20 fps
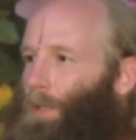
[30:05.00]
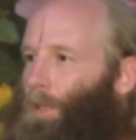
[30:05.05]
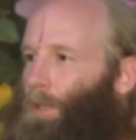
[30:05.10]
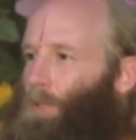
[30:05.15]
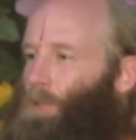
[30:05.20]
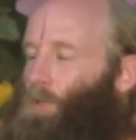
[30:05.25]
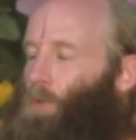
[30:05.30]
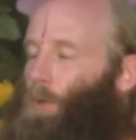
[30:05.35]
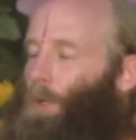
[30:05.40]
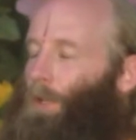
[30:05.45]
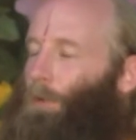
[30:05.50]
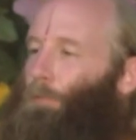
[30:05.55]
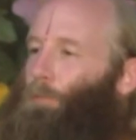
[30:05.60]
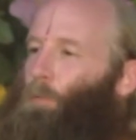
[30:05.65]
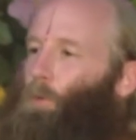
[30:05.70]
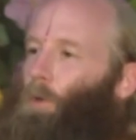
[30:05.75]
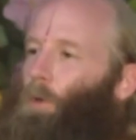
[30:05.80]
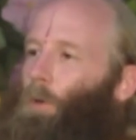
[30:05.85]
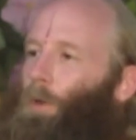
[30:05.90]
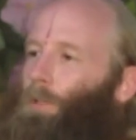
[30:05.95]
So
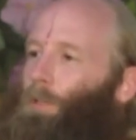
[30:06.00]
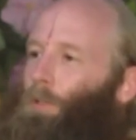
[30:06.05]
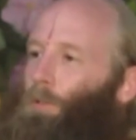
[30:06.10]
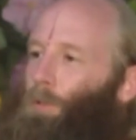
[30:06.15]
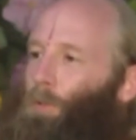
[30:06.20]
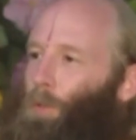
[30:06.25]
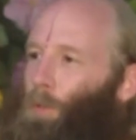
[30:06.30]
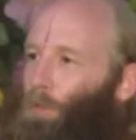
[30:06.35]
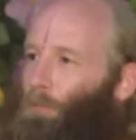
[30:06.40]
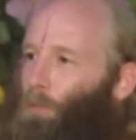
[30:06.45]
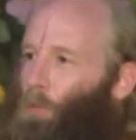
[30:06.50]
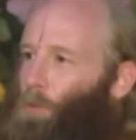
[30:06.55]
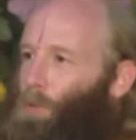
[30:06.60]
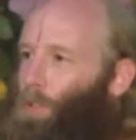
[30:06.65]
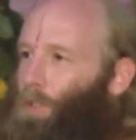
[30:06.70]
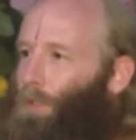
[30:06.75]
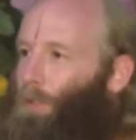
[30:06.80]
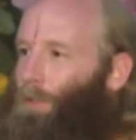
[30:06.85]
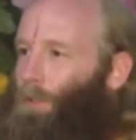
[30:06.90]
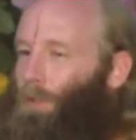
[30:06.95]
if we're going to do
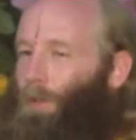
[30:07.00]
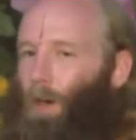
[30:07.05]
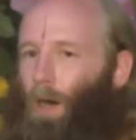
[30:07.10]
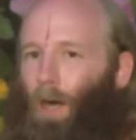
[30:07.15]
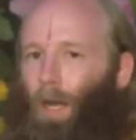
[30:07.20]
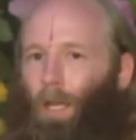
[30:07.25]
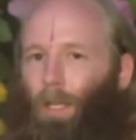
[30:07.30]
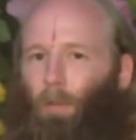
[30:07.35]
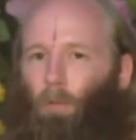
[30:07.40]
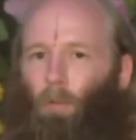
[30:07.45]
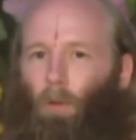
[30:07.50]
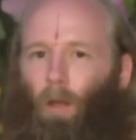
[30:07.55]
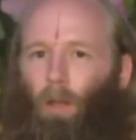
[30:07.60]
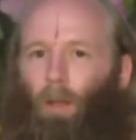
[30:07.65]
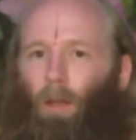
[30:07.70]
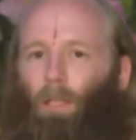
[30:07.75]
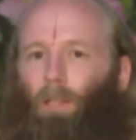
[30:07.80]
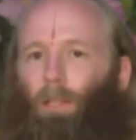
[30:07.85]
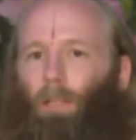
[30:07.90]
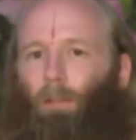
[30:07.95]
devotion to God, why
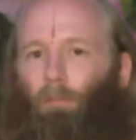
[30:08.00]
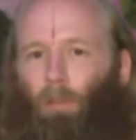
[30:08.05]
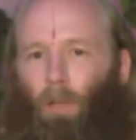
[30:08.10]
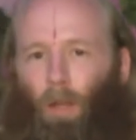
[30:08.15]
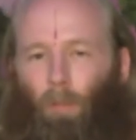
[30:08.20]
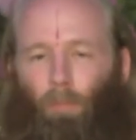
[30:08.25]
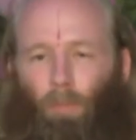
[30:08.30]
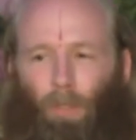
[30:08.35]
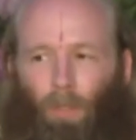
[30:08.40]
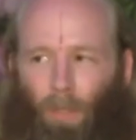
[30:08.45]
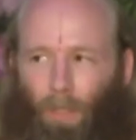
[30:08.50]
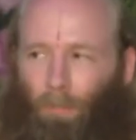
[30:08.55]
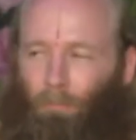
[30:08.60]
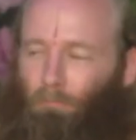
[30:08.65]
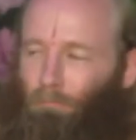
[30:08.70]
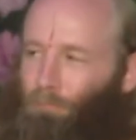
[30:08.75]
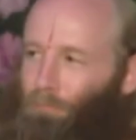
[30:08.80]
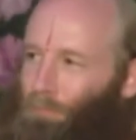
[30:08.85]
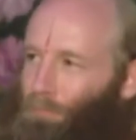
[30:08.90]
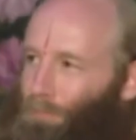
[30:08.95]
not leave it up to
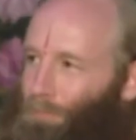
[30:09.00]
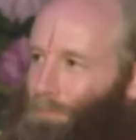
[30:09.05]
Him?